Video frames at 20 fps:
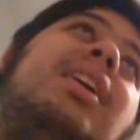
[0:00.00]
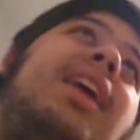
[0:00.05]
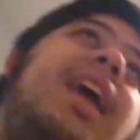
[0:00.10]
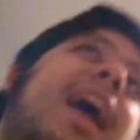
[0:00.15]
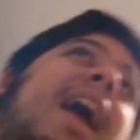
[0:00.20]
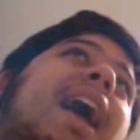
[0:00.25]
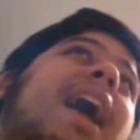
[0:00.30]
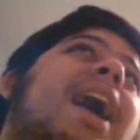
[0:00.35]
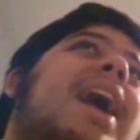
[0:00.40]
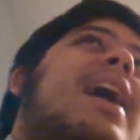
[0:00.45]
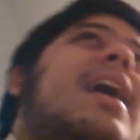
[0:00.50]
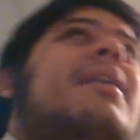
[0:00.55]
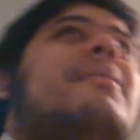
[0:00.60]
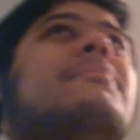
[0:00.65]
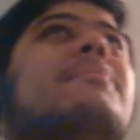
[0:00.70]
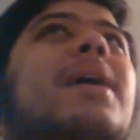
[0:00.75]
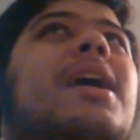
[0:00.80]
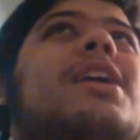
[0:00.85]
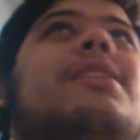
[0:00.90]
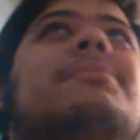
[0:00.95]
yeah,
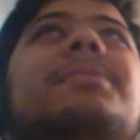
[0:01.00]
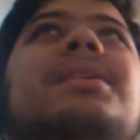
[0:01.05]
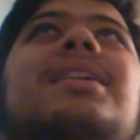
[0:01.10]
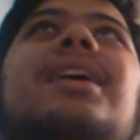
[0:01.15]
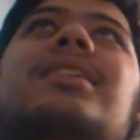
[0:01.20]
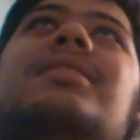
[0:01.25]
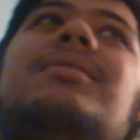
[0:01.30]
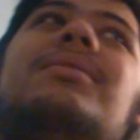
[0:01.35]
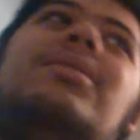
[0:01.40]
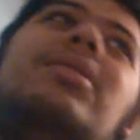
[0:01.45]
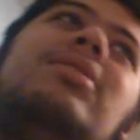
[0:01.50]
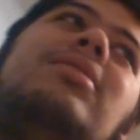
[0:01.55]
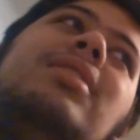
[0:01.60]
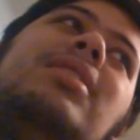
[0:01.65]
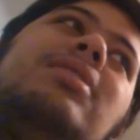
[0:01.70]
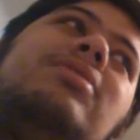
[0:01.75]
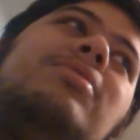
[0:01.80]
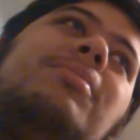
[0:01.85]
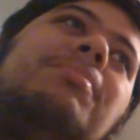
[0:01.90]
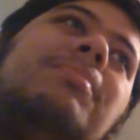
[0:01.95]
maybe that's
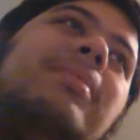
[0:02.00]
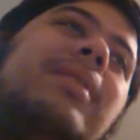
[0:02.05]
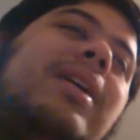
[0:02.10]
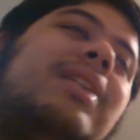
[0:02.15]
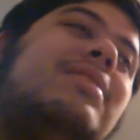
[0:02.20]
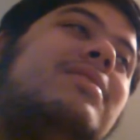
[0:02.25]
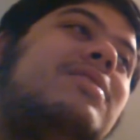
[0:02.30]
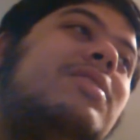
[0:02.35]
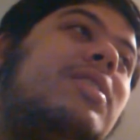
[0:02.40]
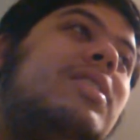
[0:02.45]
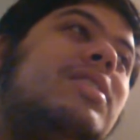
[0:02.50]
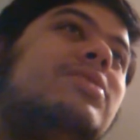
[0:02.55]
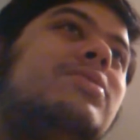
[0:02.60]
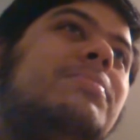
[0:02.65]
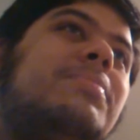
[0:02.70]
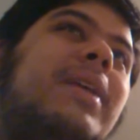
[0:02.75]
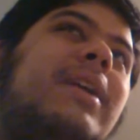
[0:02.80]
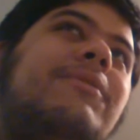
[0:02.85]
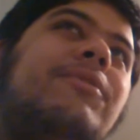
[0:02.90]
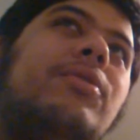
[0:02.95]
going to that's going to
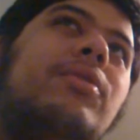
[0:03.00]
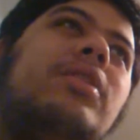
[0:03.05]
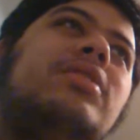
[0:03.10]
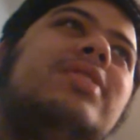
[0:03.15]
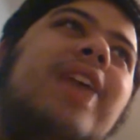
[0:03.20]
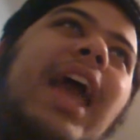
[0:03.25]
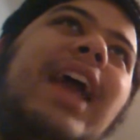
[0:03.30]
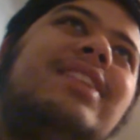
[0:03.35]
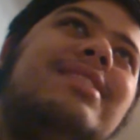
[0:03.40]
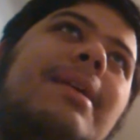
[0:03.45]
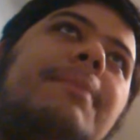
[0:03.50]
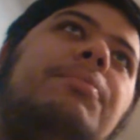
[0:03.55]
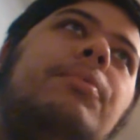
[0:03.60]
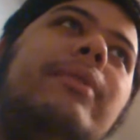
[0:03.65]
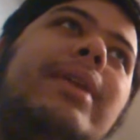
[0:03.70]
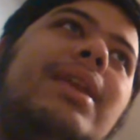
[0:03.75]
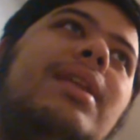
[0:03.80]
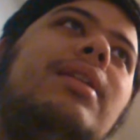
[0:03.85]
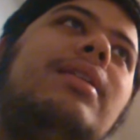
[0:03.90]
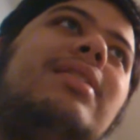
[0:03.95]
play for us. Except
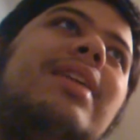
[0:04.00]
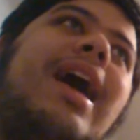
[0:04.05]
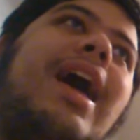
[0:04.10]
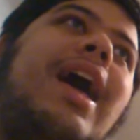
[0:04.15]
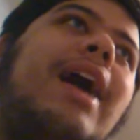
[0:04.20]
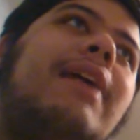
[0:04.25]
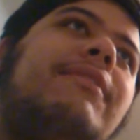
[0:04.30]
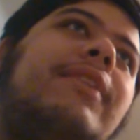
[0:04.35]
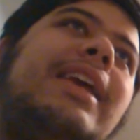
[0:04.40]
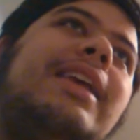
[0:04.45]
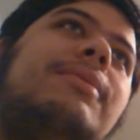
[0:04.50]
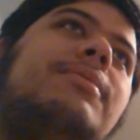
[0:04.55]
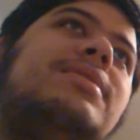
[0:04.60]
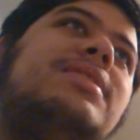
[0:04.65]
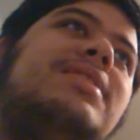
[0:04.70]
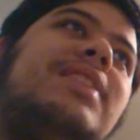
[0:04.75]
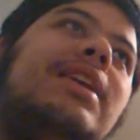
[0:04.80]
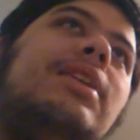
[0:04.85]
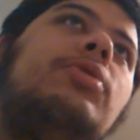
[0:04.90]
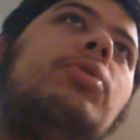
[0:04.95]
we didn't have a
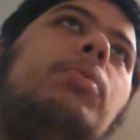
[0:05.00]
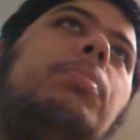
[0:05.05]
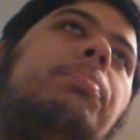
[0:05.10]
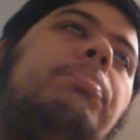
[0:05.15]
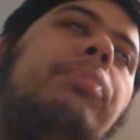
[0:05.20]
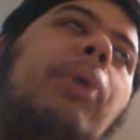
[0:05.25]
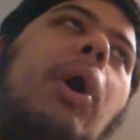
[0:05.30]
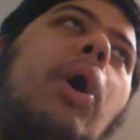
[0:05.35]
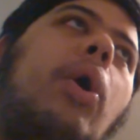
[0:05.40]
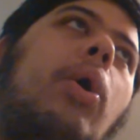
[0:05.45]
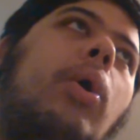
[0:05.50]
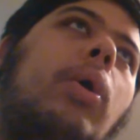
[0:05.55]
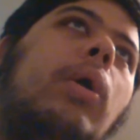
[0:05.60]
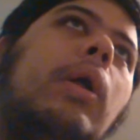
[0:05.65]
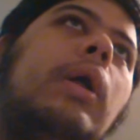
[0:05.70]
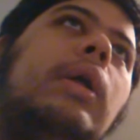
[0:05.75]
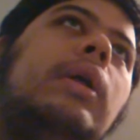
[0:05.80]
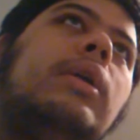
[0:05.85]
single ball.